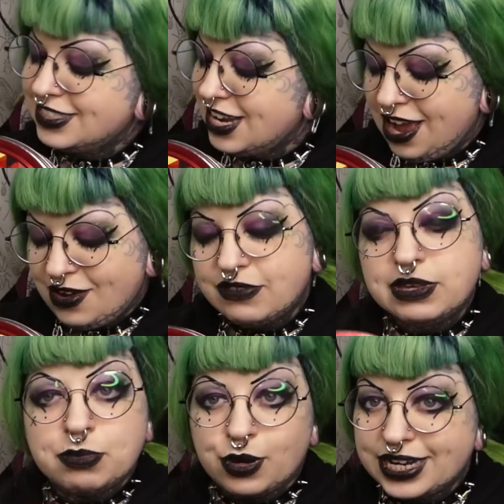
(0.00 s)
Now, if
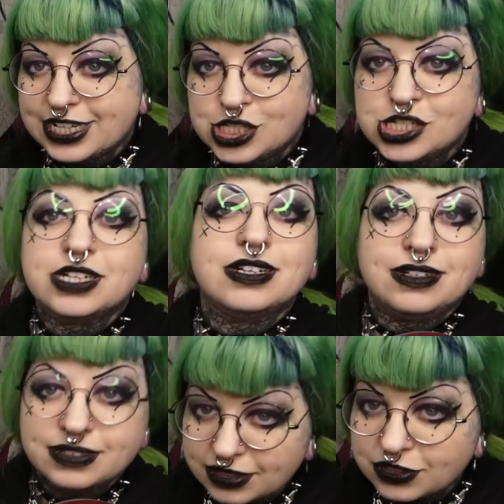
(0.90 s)
you're British,
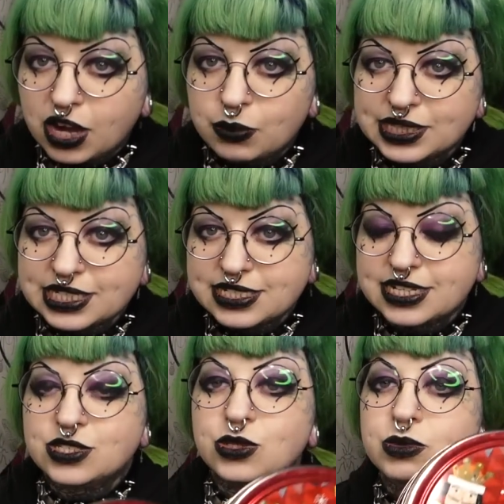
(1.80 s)
you'll know what this
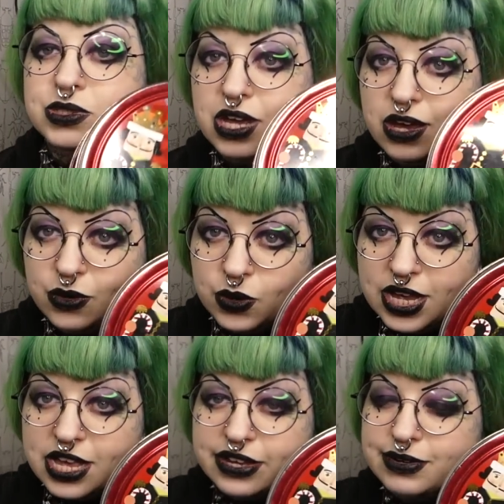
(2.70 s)
is. You will know
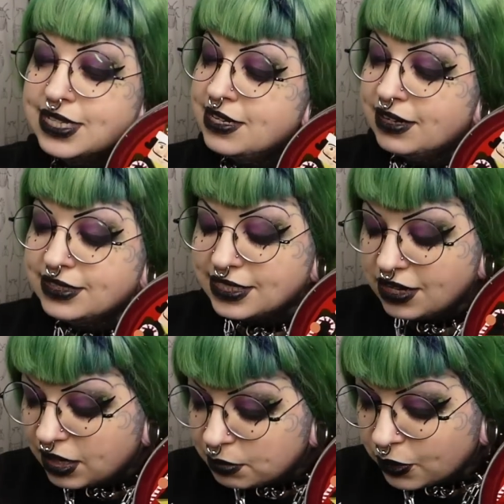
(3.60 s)
there is a
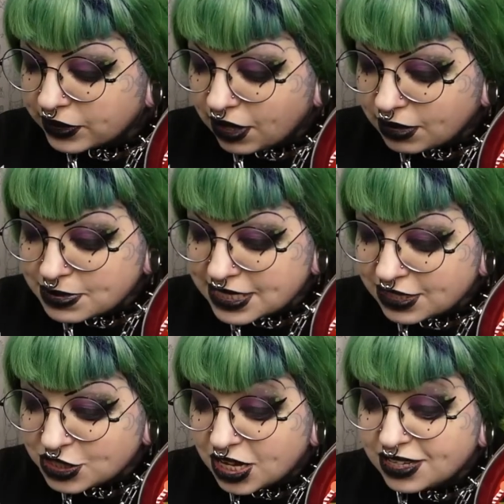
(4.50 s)

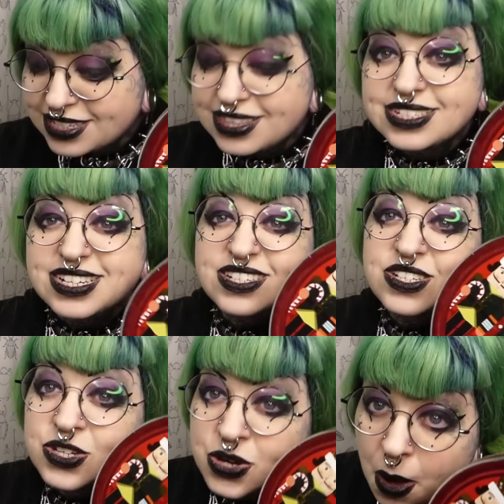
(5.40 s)
99.9% chance that this is
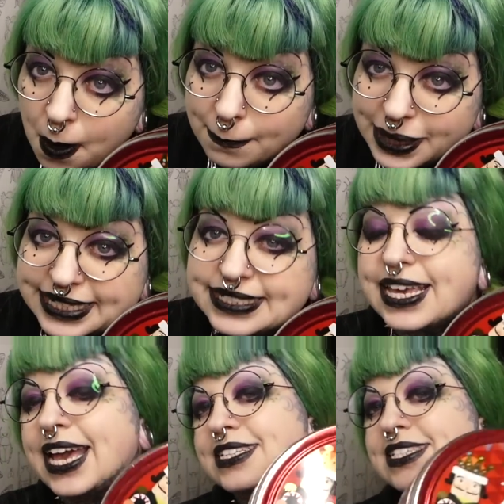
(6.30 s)
not biscuits.